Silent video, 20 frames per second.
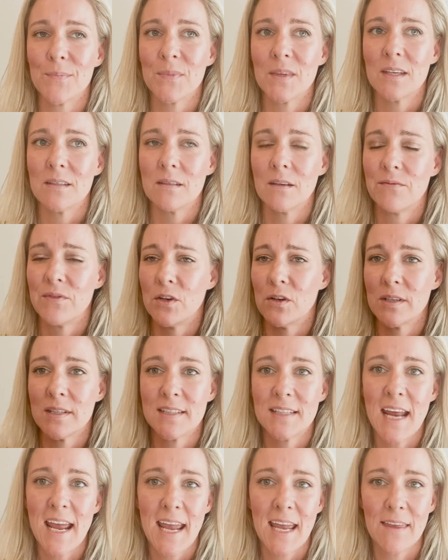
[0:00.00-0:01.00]
as if you're
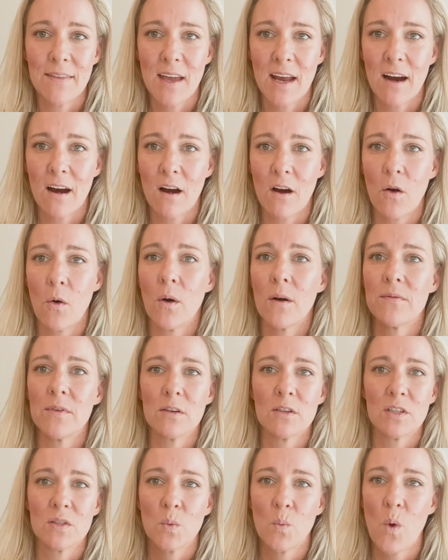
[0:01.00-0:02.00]
staying there or if you're
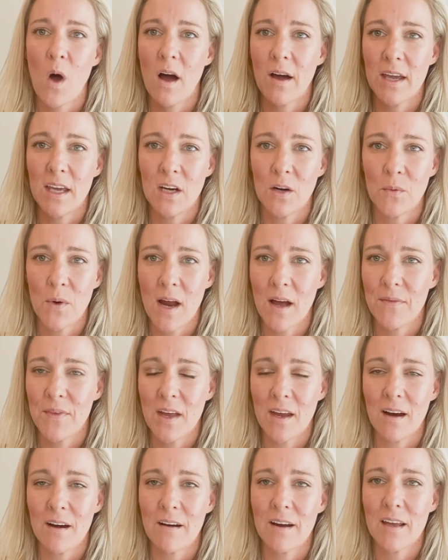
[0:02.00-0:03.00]
just walking around
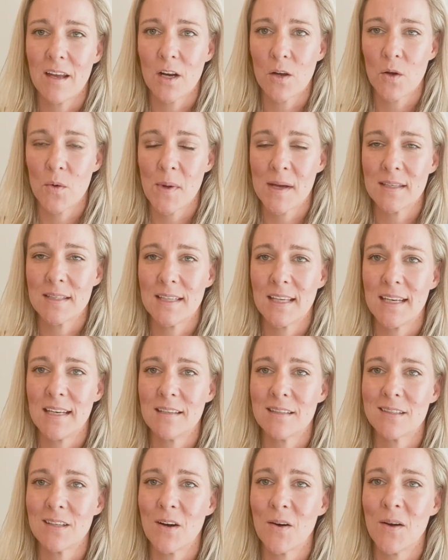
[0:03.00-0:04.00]
the area in Quebec City.
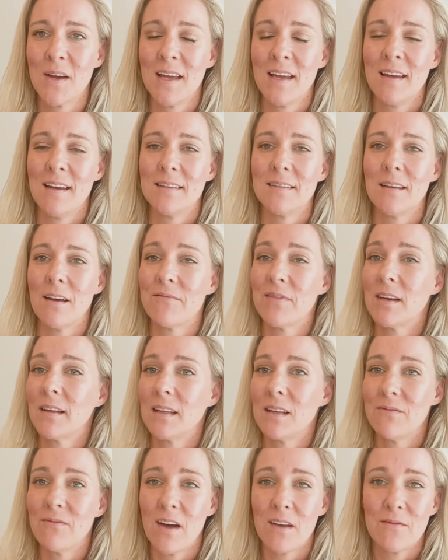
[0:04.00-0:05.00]
So
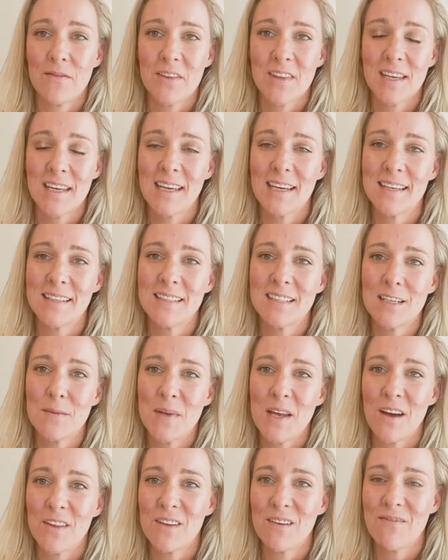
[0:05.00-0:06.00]
definitely fun for the kids to
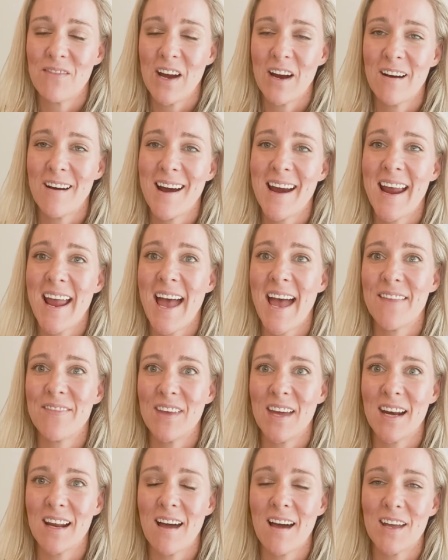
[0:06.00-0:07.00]
be on the ferry and
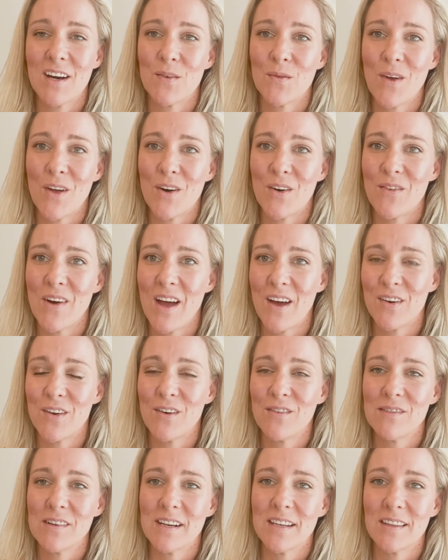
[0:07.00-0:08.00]
then kind of run around
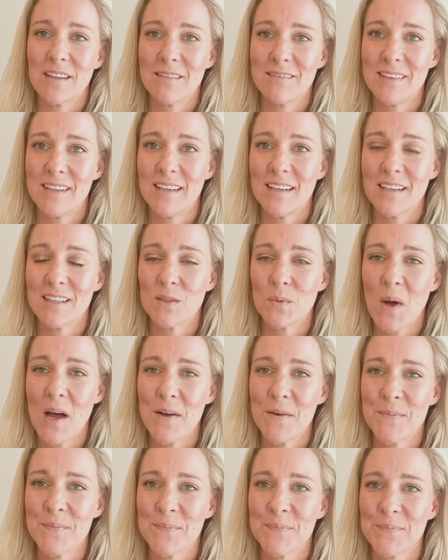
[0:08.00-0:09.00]
over in Lévis as
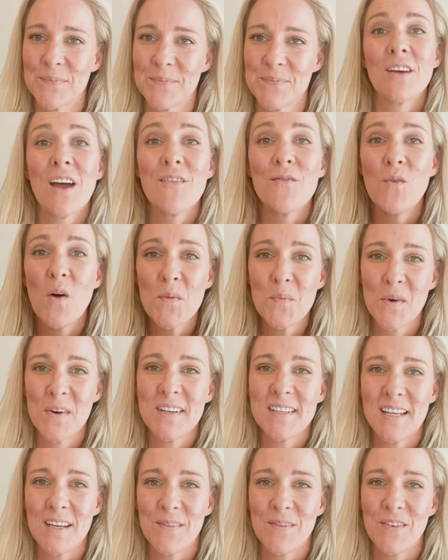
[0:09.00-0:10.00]
well. So I have one more
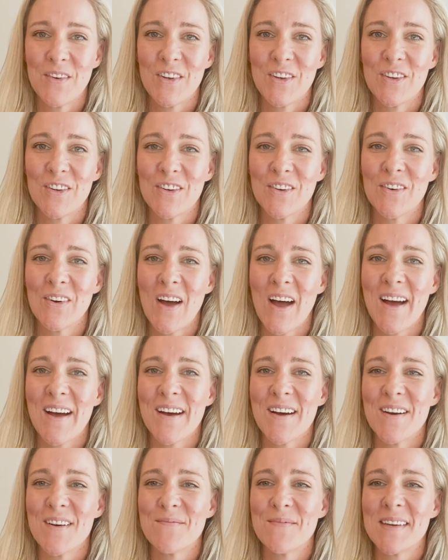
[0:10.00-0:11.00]
tip for you
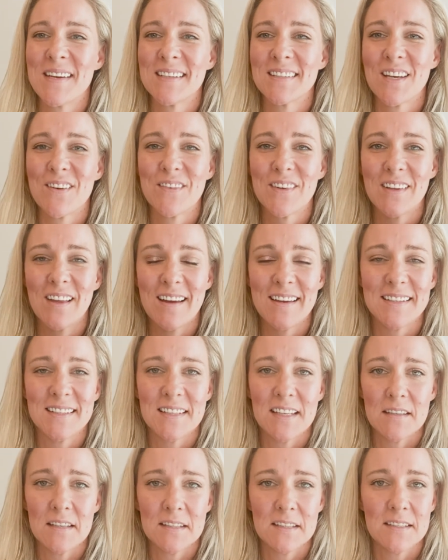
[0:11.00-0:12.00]
because I realized
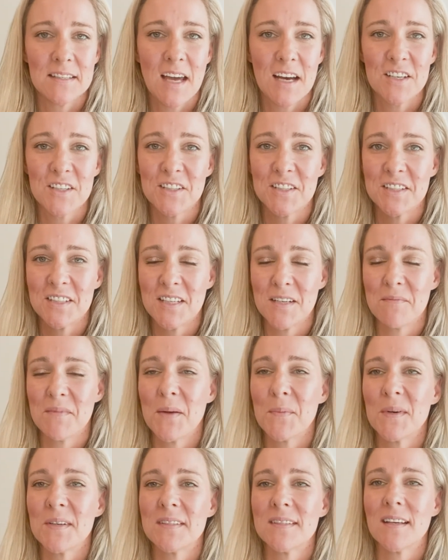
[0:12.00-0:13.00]
that this is actually tip
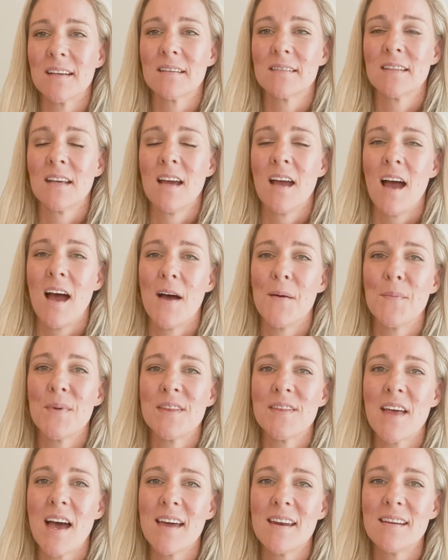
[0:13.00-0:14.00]
number 6,
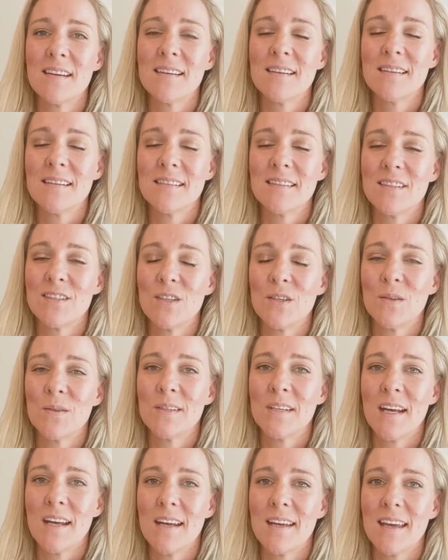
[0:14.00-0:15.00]
but that is to
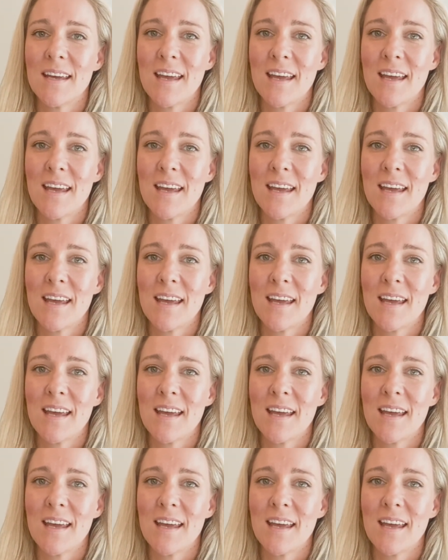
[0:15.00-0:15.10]
take a